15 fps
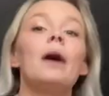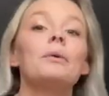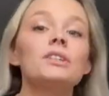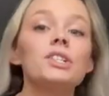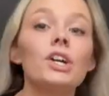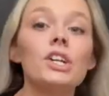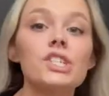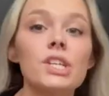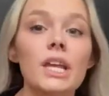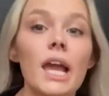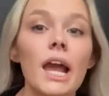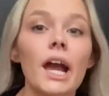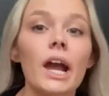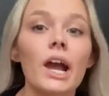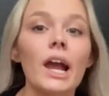I went to urgent
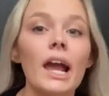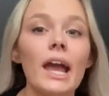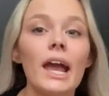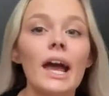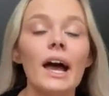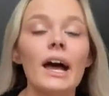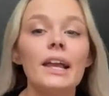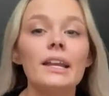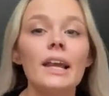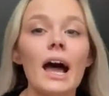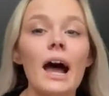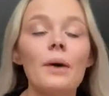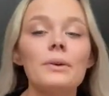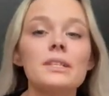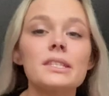care and
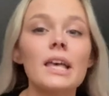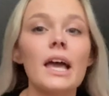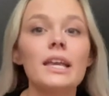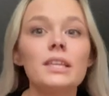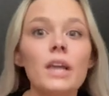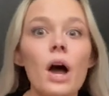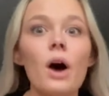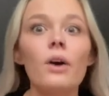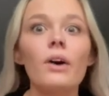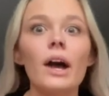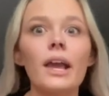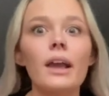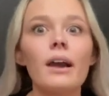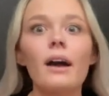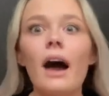I was like, like, yo,
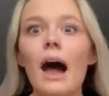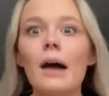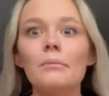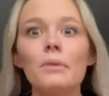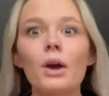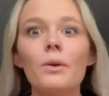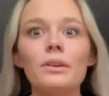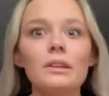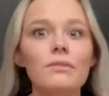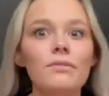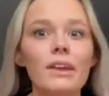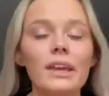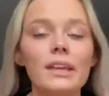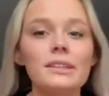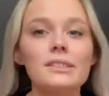like, I'm going to
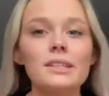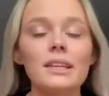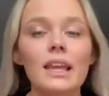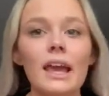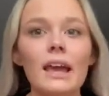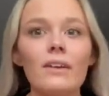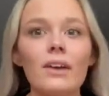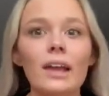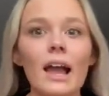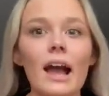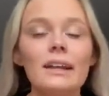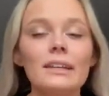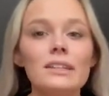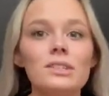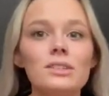Vegas today. Like,
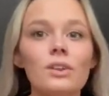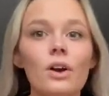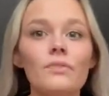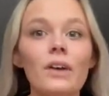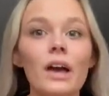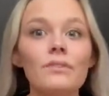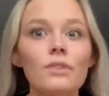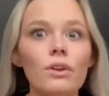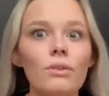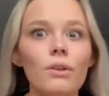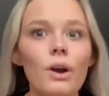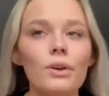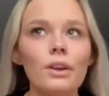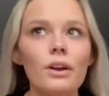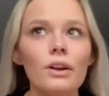I need to know if I have
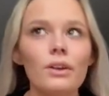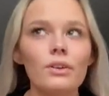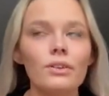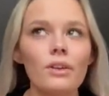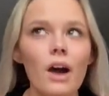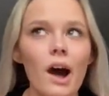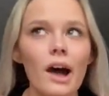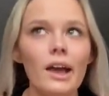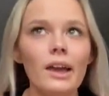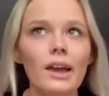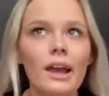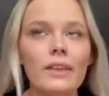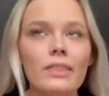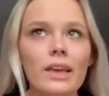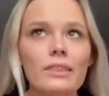corona or not.
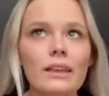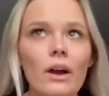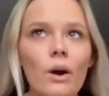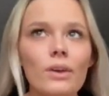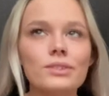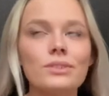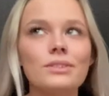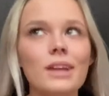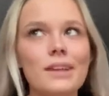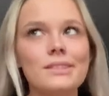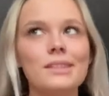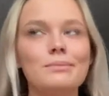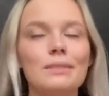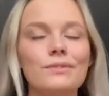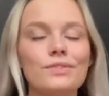And then they also
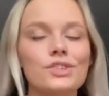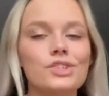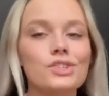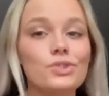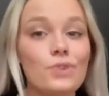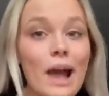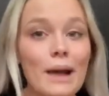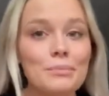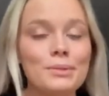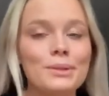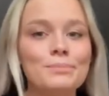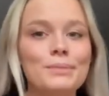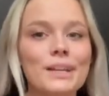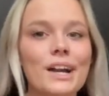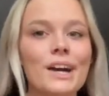tested me for strep
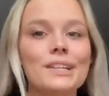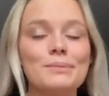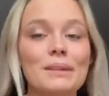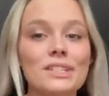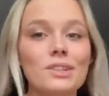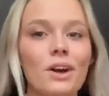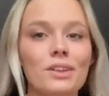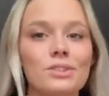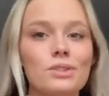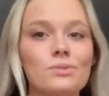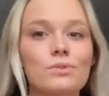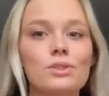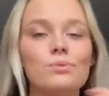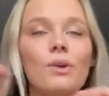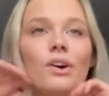because my tonsils
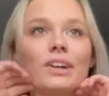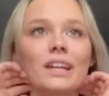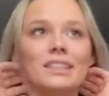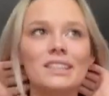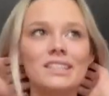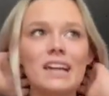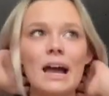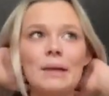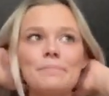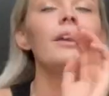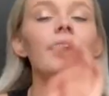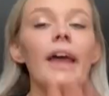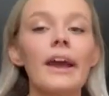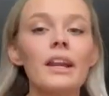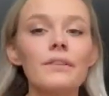were swollen at the time.
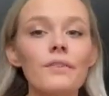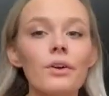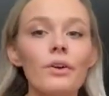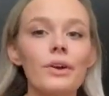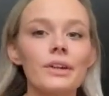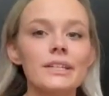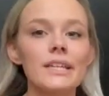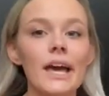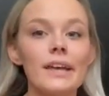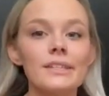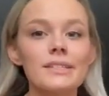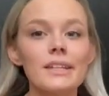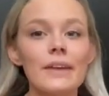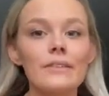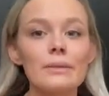Negative corona
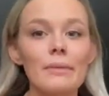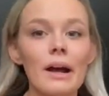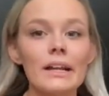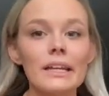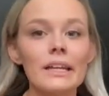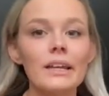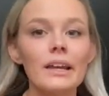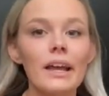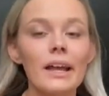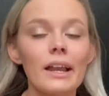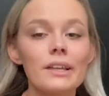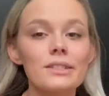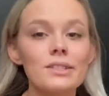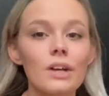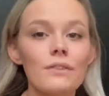test, everybody, and
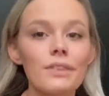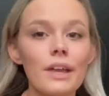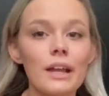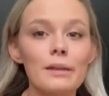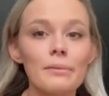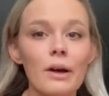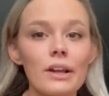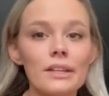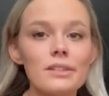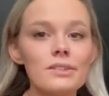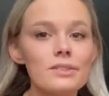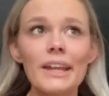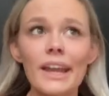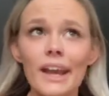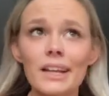I still have the
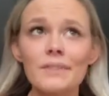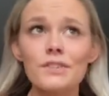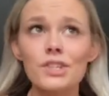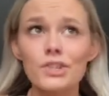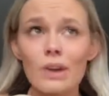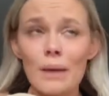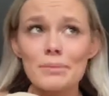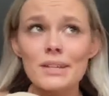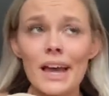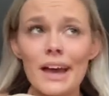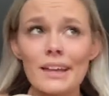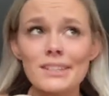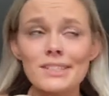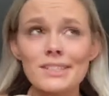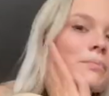antibodies. Negative strep
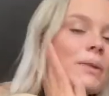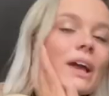test.